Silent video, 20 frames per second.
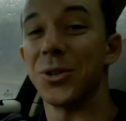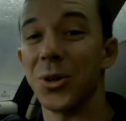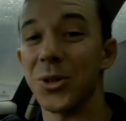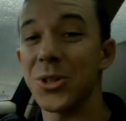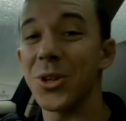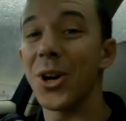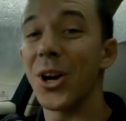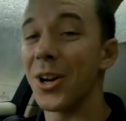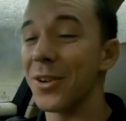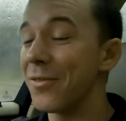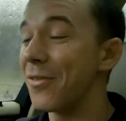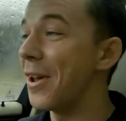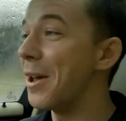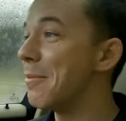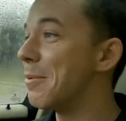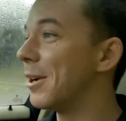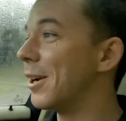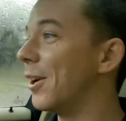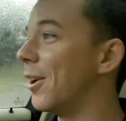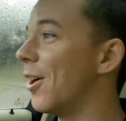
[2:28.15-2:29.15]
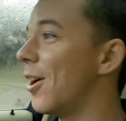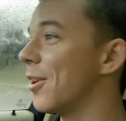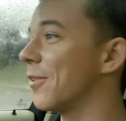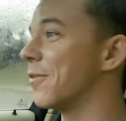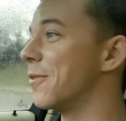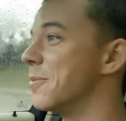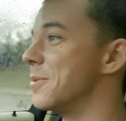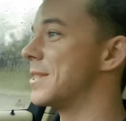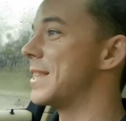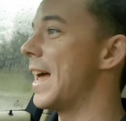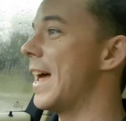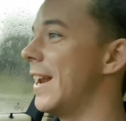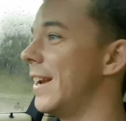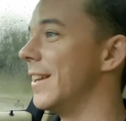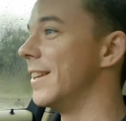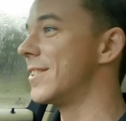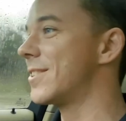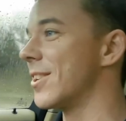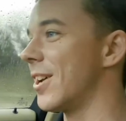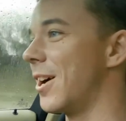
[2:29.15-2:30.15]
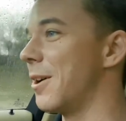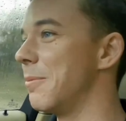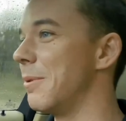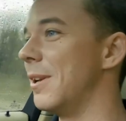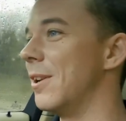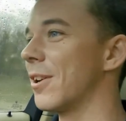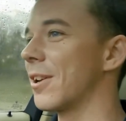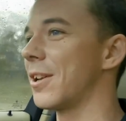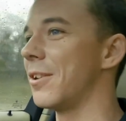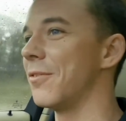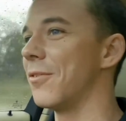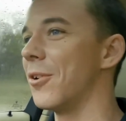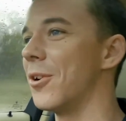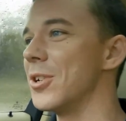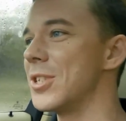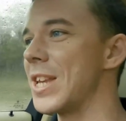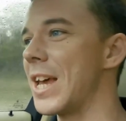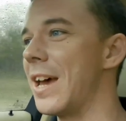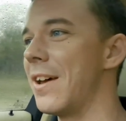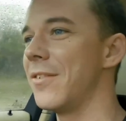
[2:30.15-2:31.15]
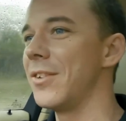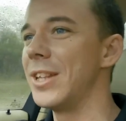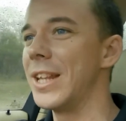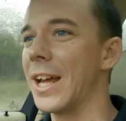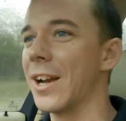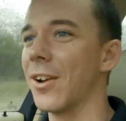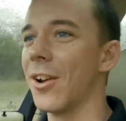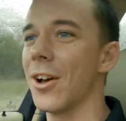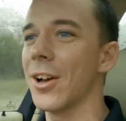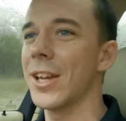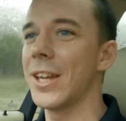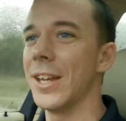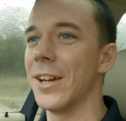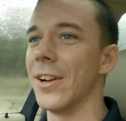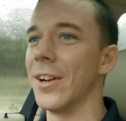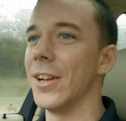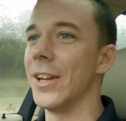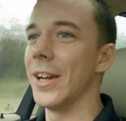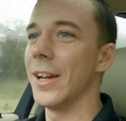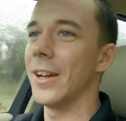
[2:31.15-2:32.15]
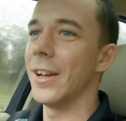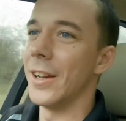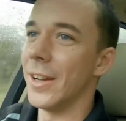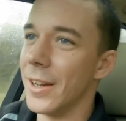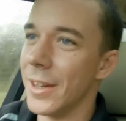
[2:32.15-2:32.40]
It's also got a fair bit of lock from standard, so I'll be looking forward to having that lock kit on you.